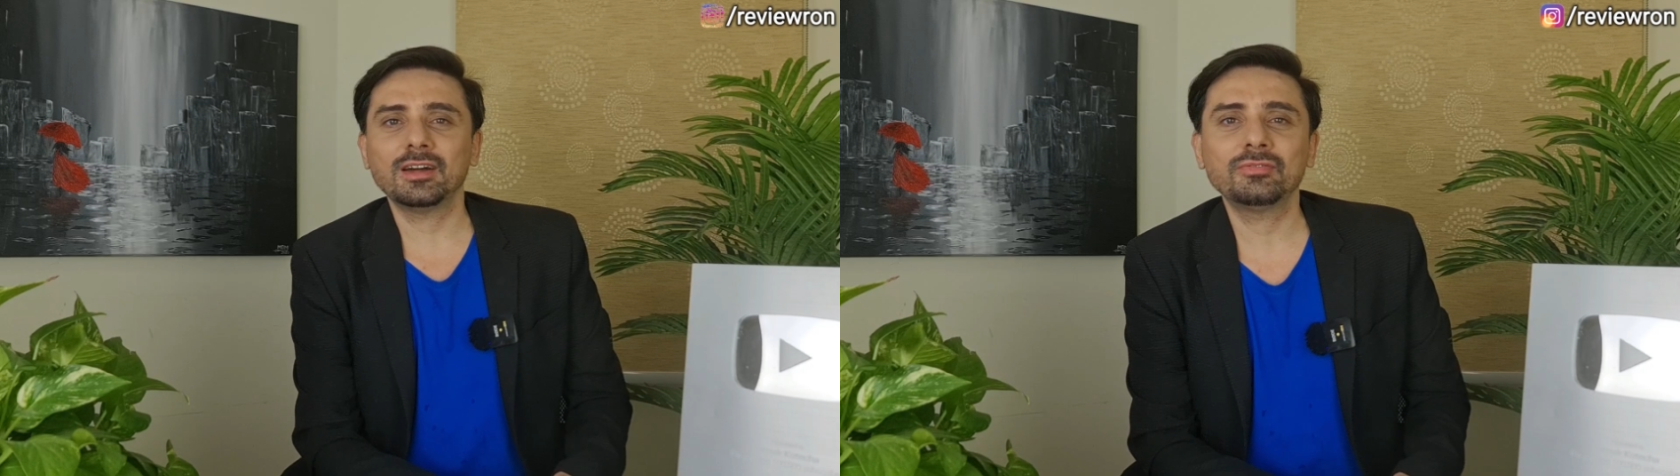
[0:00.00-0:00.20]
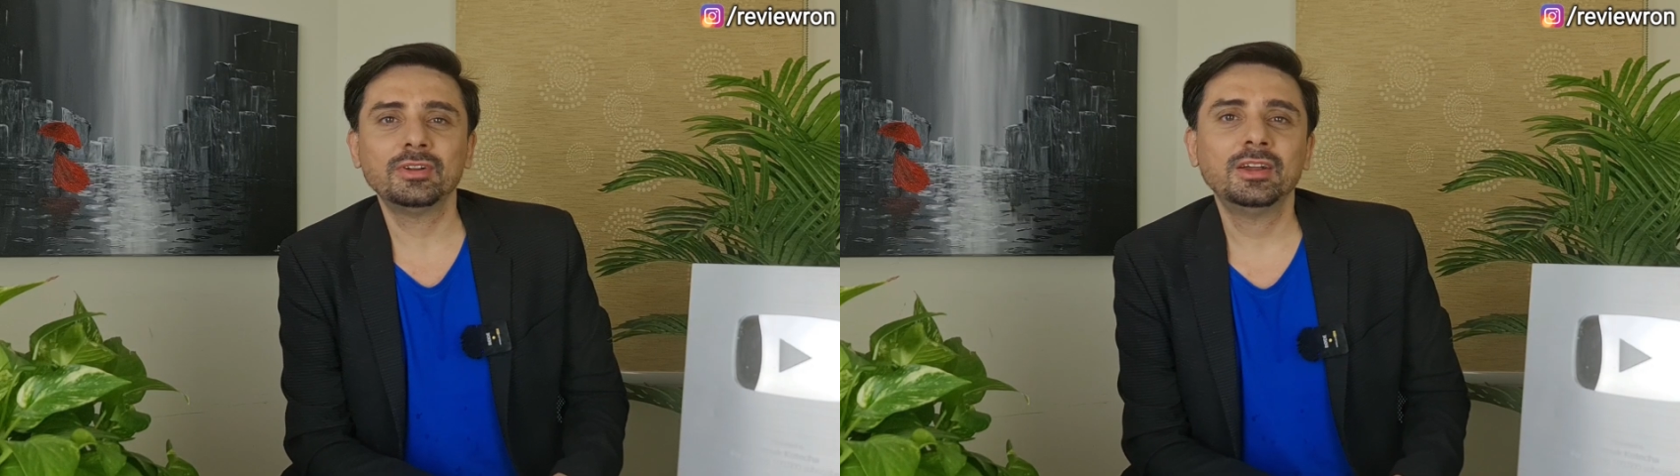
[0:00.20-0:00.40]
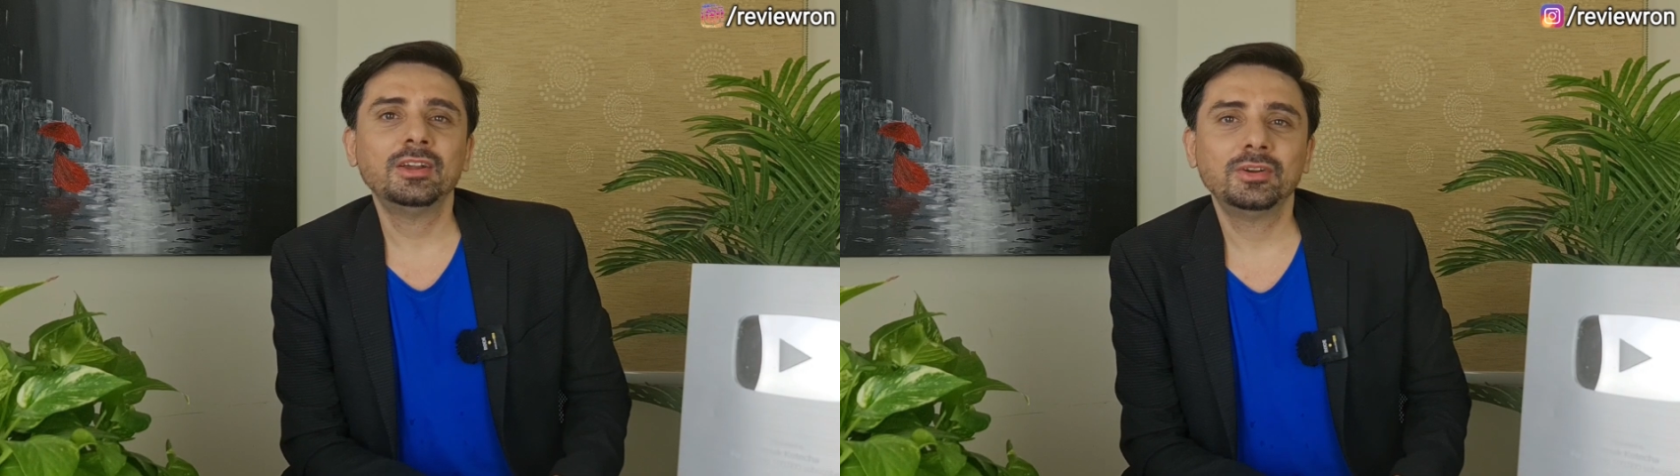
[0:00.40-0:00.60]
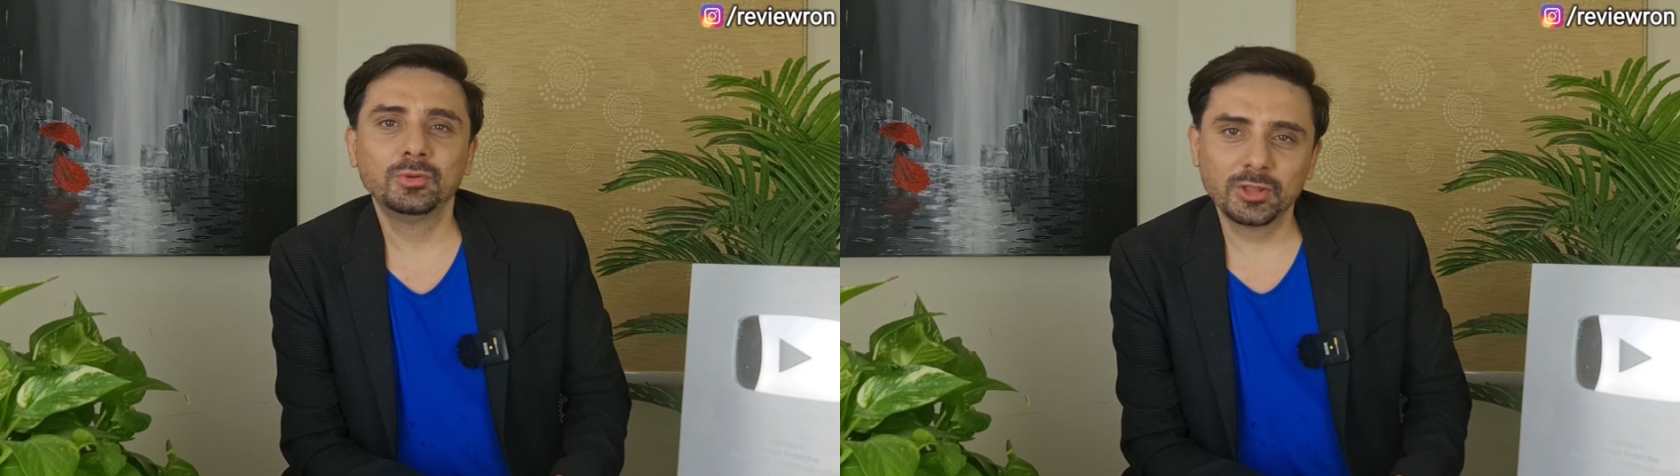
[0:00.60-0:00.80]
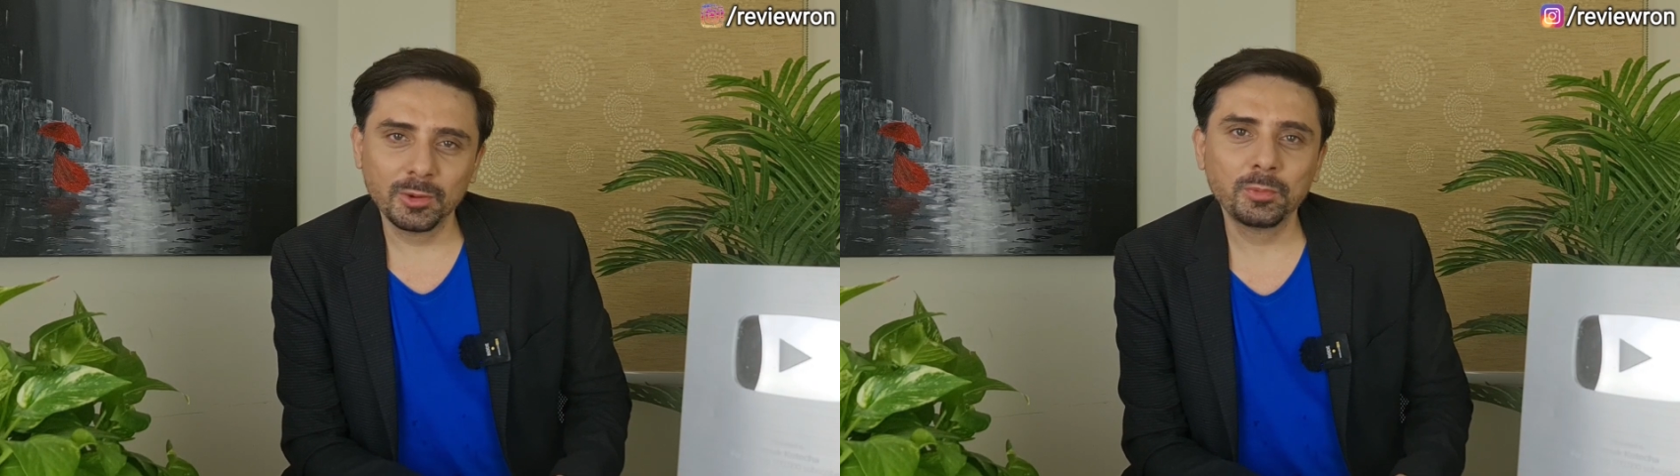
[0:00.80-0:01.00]
enough
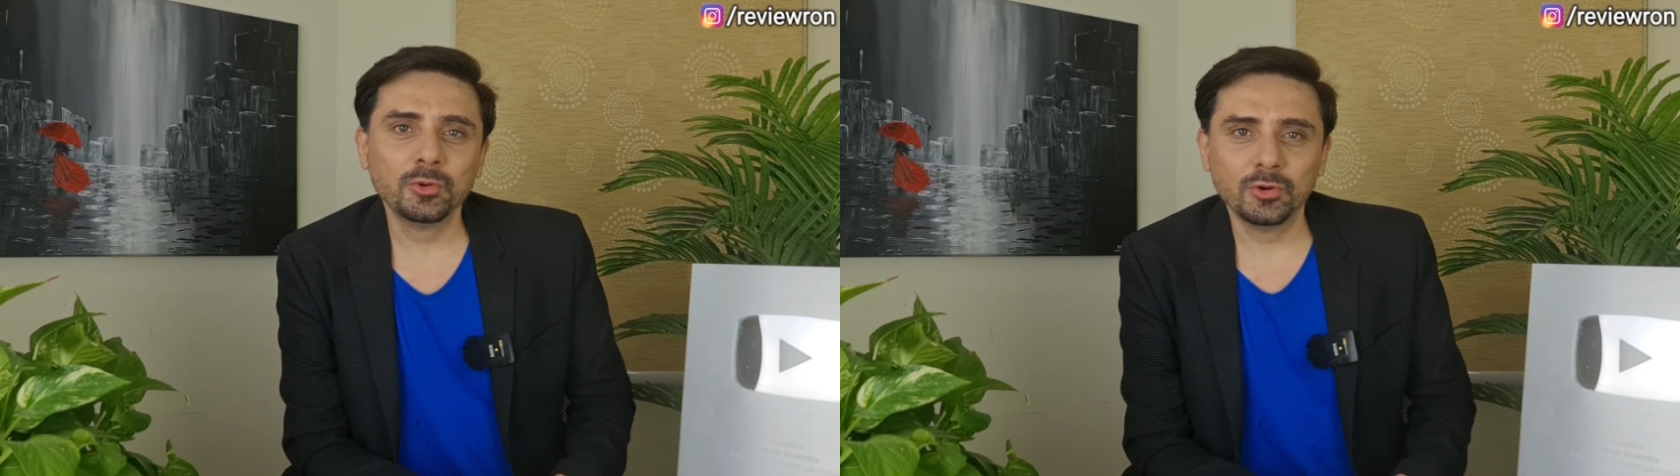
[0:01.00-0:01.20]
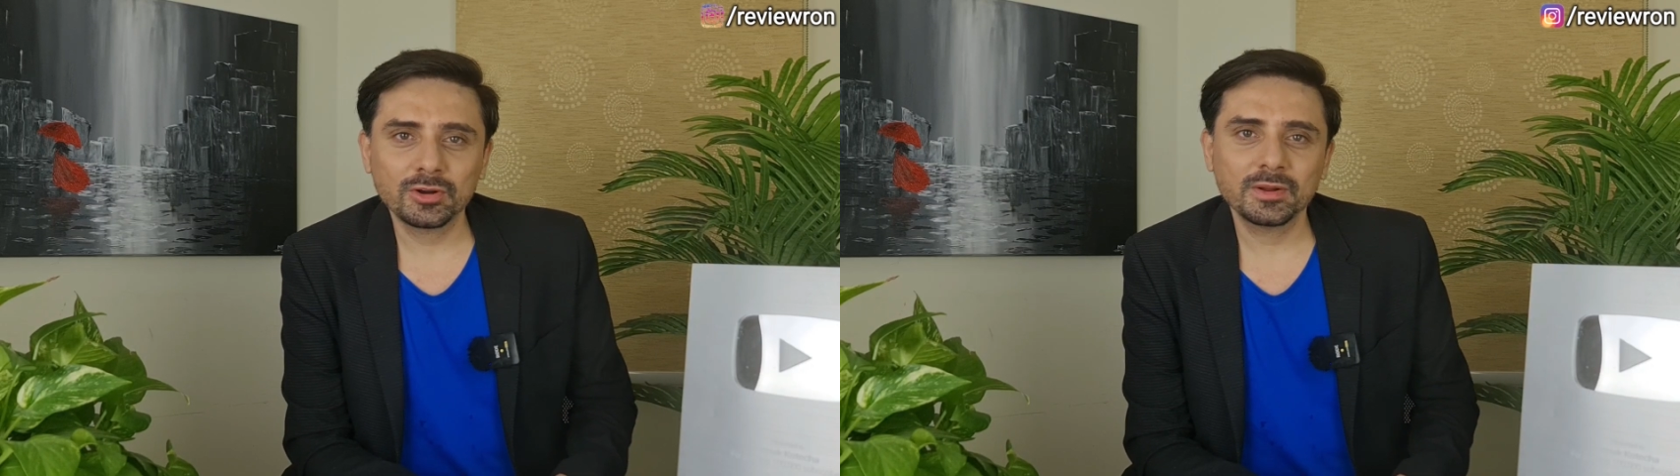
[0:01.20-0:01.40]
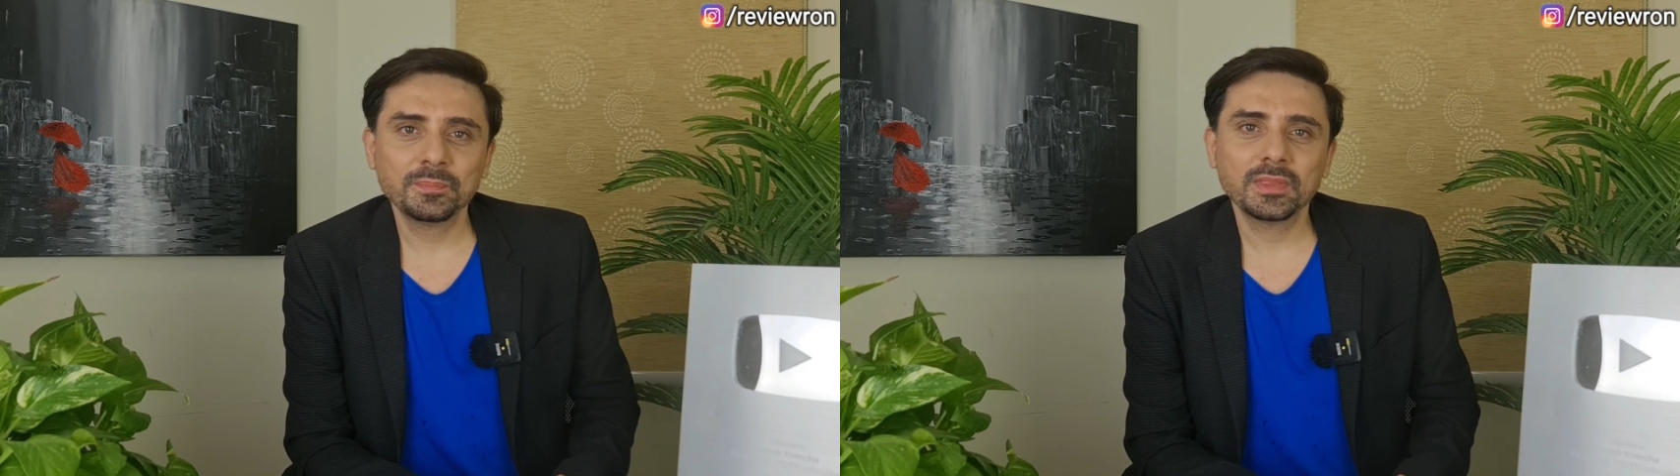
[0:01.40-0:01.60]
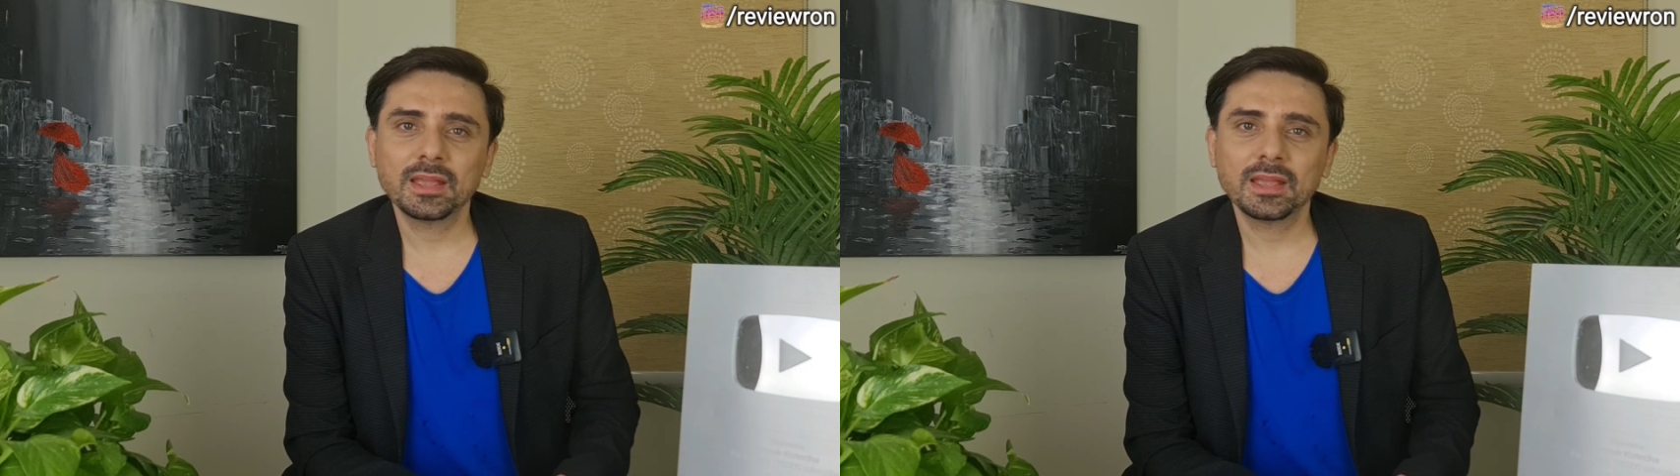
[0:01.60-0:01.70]
to keep you hooked